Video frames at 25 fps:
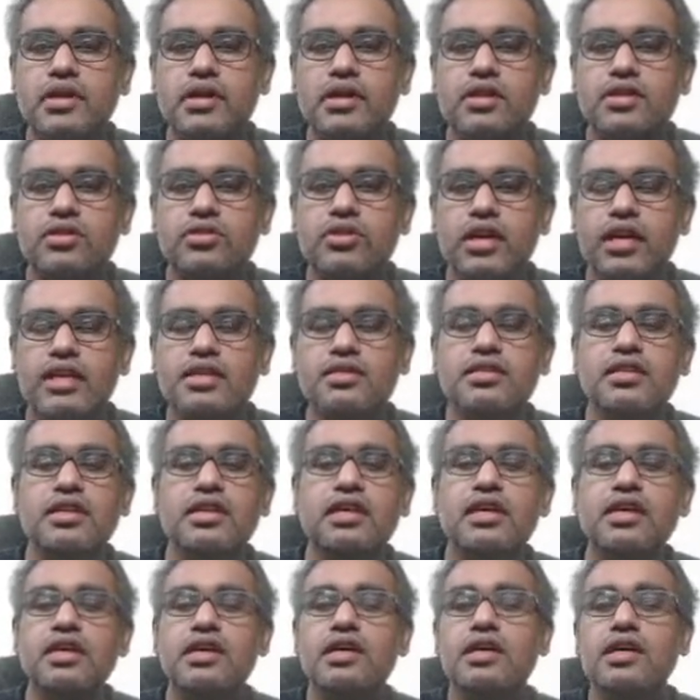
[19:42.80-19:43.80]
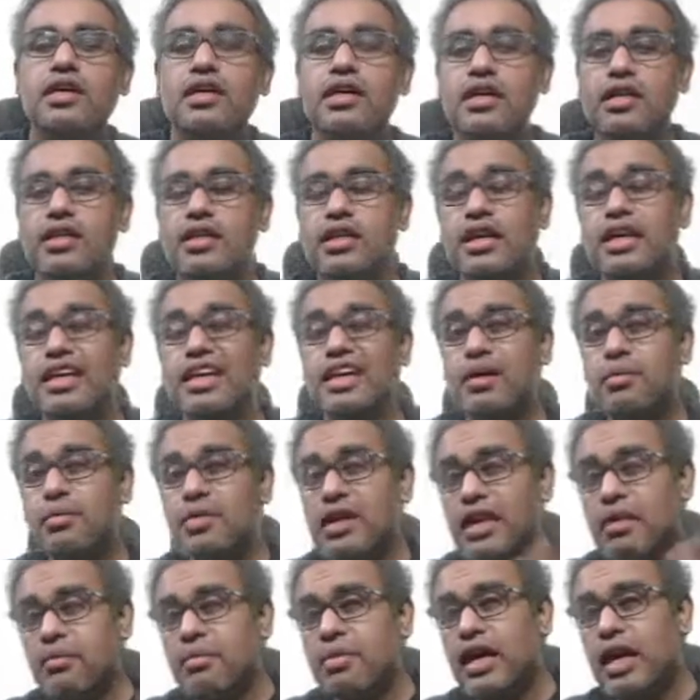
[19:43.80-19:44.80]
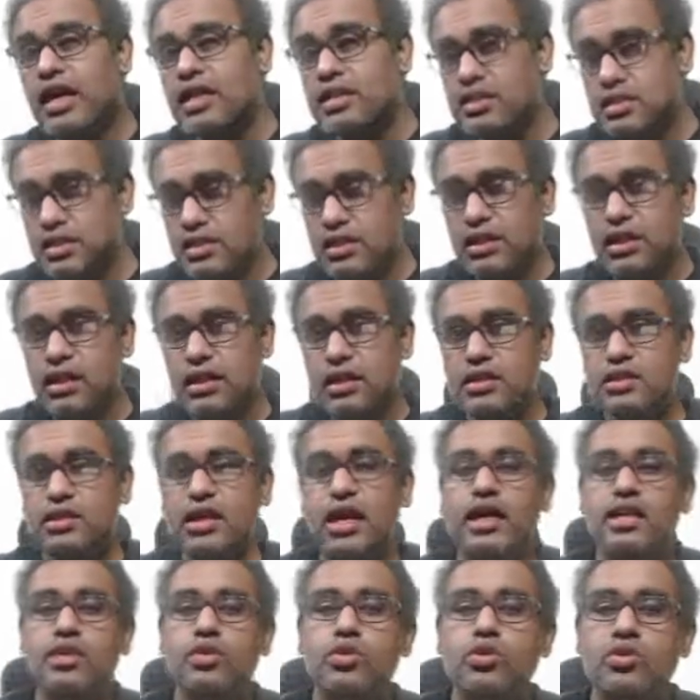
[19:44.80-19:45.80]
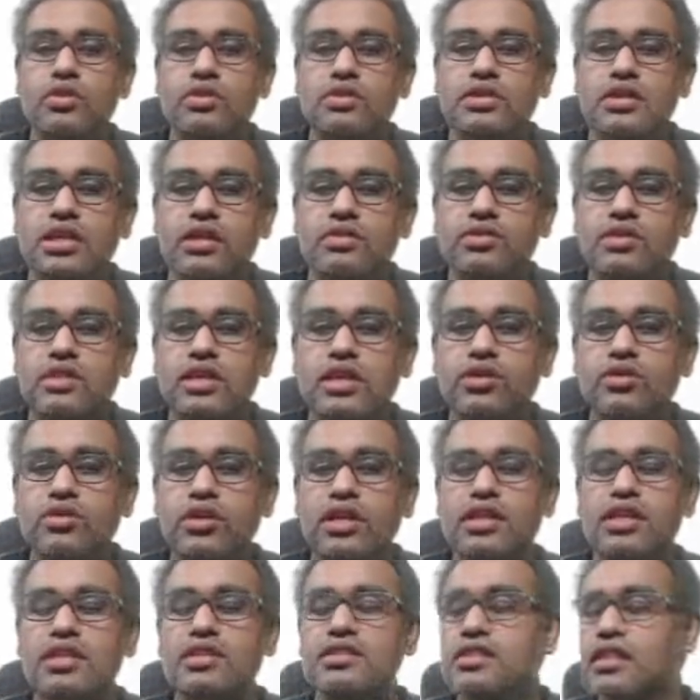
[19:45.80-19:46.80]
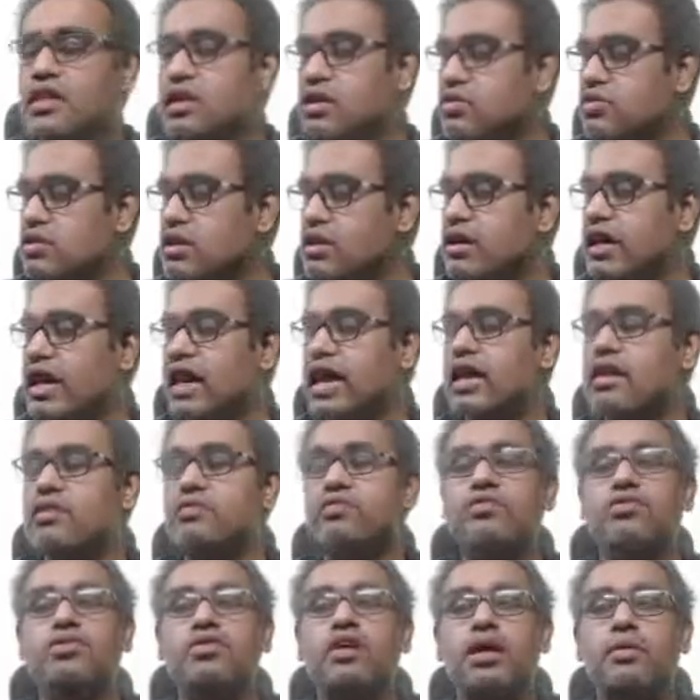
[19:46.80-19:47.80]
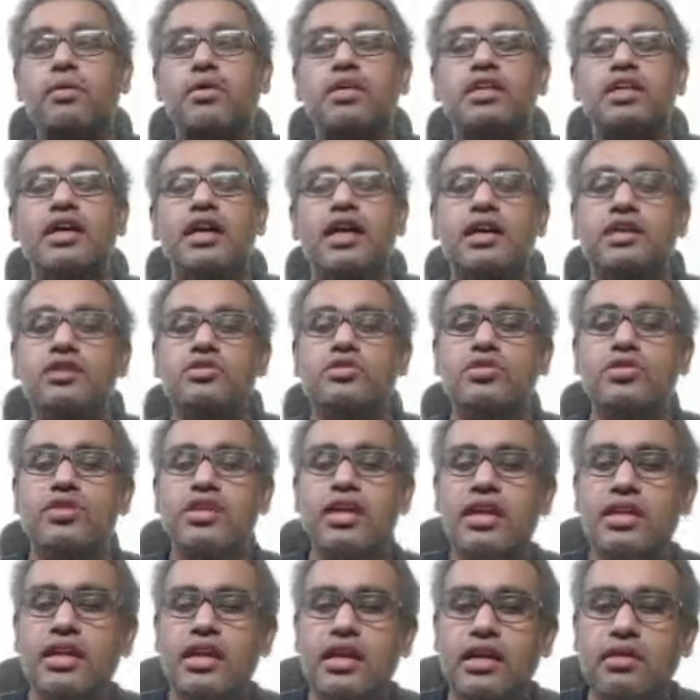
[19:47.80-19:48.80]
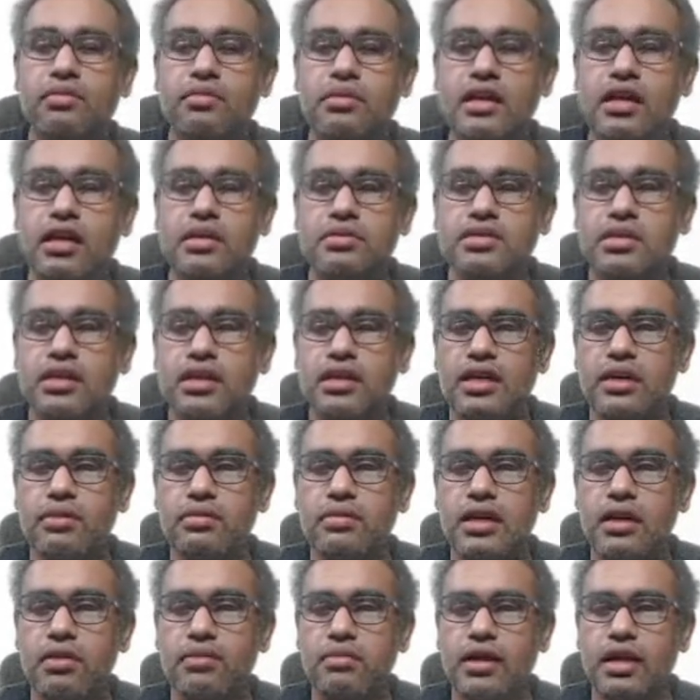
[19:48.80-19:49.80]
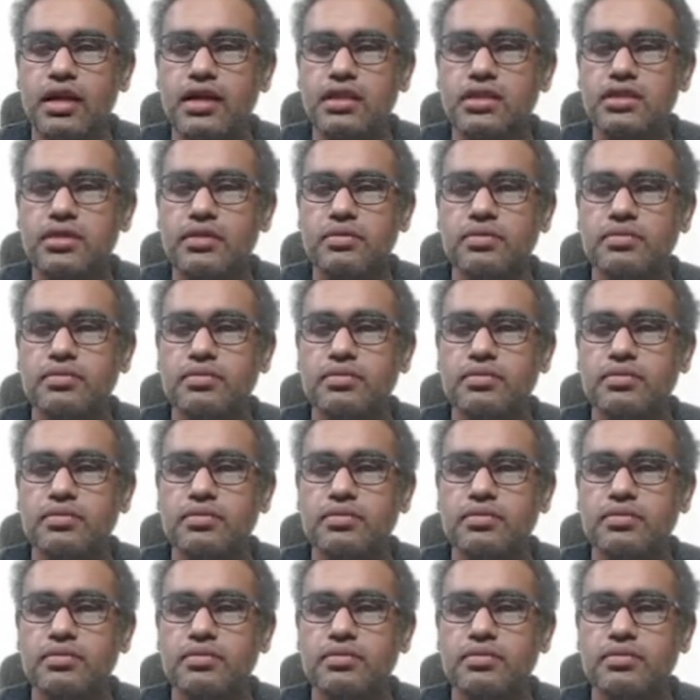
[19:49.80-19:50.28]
So you can see the terminal branches are those nerves which are going distally to the arm, forearm on the hand. So radial nerve becomes the terminal branch.